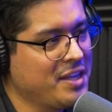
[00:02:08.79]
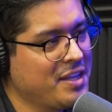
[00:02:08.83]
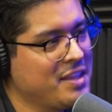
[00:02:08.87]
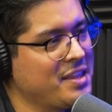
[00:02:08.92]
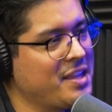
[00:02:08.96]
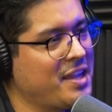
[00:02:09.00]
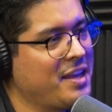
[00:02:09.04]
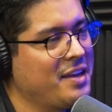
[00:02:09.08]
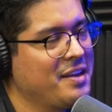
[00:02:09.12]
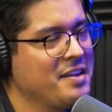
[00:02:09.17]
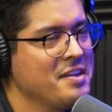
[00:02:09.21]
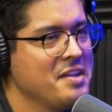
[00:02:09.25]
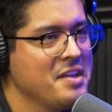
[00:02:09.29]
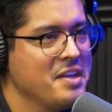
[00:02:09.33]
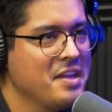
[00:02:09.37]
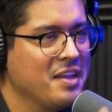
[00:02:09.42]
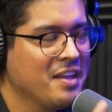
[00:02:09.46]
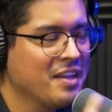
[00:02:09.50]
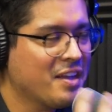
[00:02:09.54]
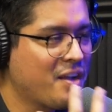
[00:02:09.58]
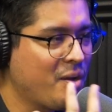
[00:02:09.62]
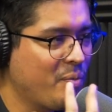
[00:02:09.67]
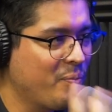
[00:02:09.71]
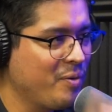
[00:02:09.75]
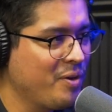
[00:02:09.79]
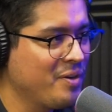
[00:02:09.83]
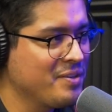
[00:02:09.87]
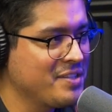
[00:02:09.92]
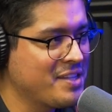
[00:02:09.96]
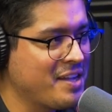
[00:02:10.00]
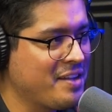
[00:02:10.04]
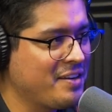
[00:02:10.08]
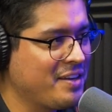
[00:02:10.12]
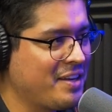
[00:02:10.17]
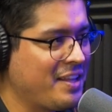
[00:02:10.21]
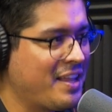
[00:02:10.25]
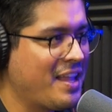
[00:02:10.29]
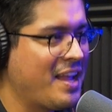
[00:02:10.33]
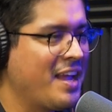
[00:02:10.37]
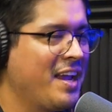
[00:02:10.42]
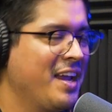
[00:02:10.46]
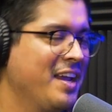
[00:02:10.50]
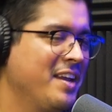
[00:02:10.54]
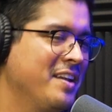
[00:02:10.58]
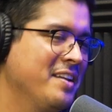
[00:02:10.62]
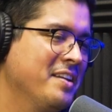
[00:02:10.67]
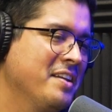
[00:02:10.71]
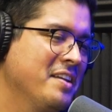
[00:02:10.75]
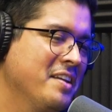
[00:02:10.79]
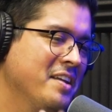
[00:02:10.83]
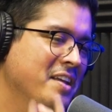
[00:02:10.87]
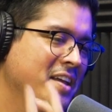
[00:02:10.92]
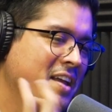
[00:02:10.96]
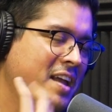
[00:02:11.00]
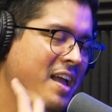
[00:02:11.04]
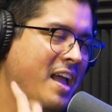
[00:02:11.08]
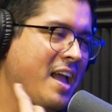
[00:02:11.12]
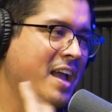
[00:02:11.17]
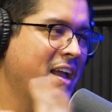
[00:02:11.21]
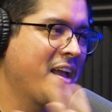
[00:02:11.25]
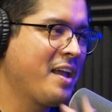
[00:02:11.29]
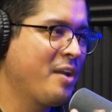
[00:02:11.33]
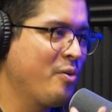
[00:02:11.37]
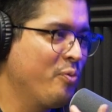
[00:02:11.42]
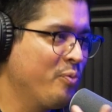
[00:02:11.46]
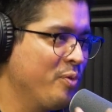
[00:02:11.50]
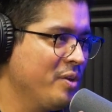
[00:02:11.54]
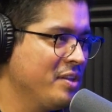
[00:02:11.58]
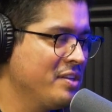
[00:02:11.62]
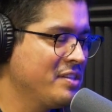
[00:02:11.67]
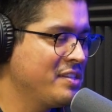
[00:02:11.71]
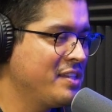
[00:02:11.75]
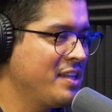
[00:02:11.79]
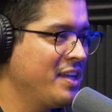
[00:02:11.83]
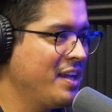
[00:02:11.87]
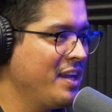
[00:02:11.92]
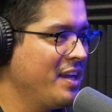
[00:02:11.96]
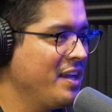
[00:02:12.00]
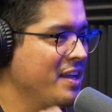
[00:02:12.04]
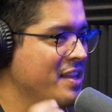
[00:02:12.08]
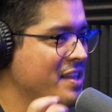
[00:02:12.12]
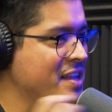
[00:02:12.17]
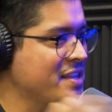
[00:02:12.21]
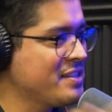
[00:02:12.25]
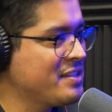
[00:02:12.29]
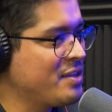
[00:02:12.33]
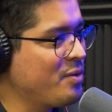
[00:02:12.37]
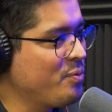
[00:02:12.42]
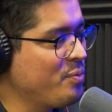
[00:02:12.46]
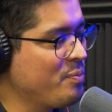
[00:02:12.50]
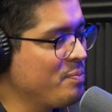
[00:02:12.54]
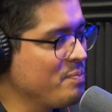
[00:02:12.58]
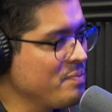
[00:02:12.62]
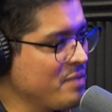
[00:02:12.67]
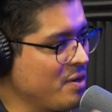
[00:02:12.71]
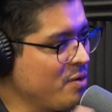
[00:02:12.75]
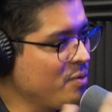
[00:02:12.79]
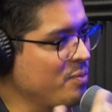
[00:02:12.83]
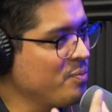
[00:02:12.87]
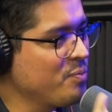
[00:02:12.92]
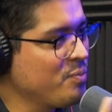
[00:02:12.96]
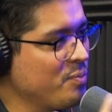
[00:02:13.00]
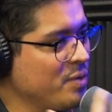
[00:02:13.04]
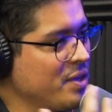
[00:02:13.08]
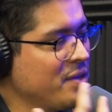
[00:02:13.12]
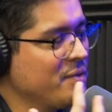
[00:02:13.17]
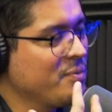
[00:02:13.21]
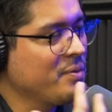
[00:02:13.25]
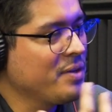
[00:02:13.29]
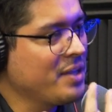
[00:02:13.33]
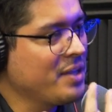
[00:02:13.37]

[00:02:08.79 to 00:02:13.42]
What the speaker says: And then a couple years down the line, I got in real estate, and that's how, we were